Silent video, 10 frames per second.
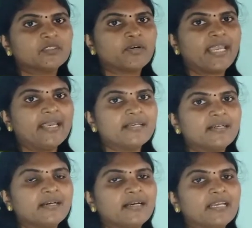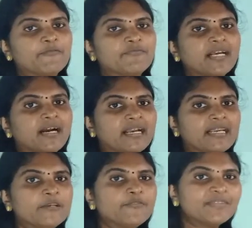Okay,
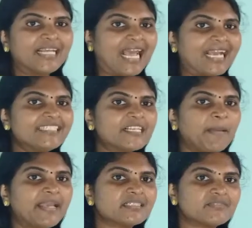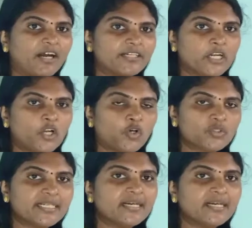if the land remains waterlogged,